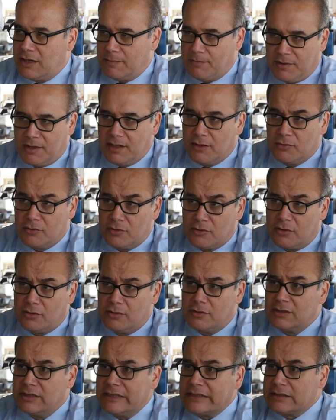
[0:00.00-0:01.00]
can play a good
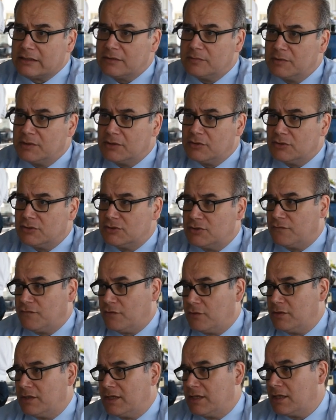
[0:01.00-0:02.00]
role on that because of
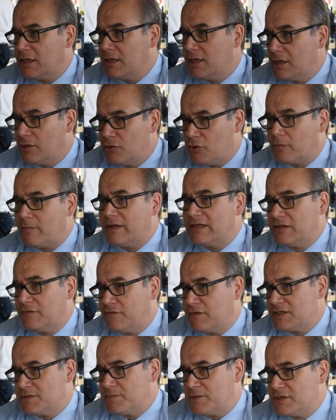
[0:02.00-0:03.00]
all the
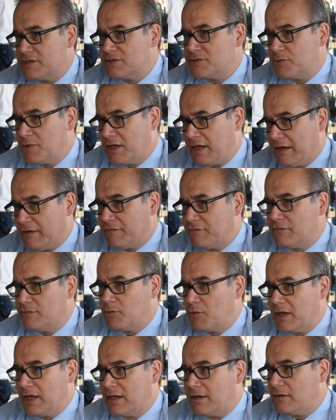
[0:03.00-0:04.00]
normative experience we have.
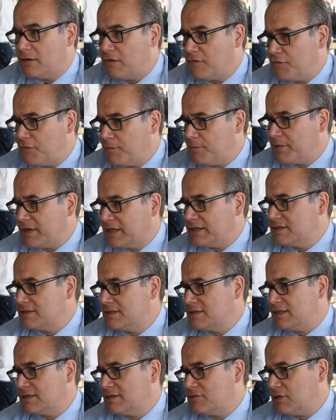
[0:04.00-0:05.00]
We can learn from
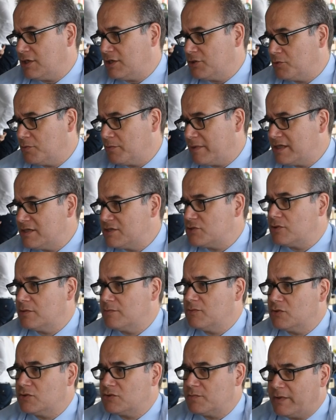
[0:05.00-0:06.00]
practices and try to
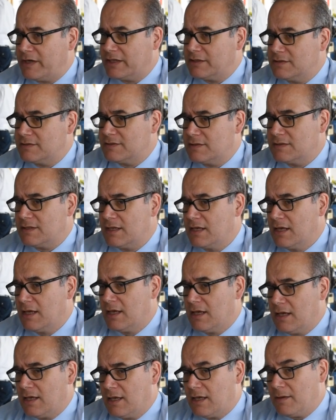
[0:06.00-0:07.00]
mainstream those practices
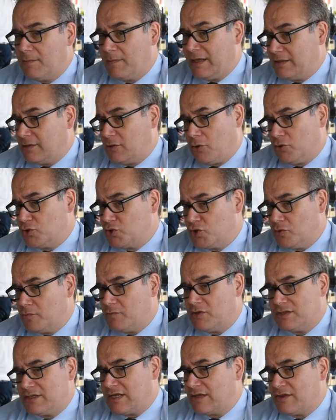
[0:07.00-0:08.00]
Eh, but
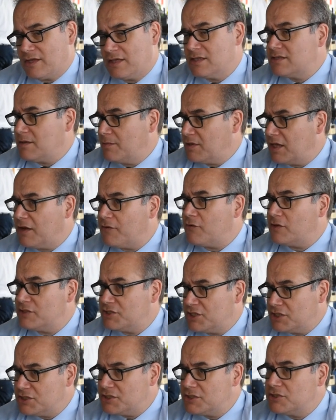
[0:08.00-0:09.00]
consumers, I think, is a behavioral
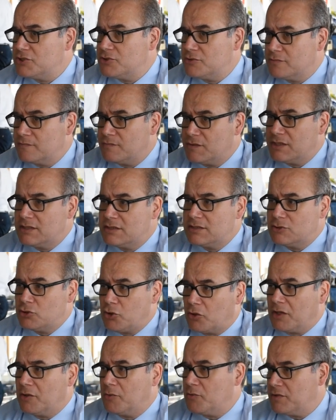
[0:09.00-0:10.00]
change issue. It's
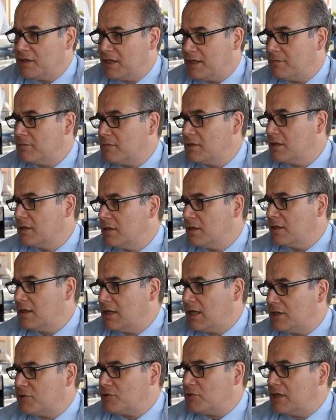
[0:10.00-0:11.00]
talking with them
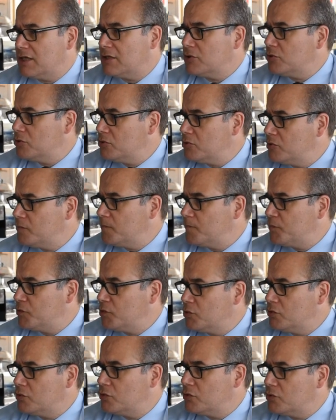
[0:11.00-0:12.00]
and trying to,
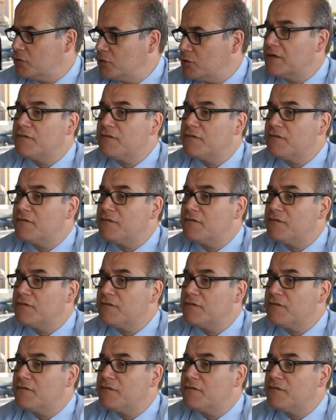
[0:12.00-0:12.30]
to, to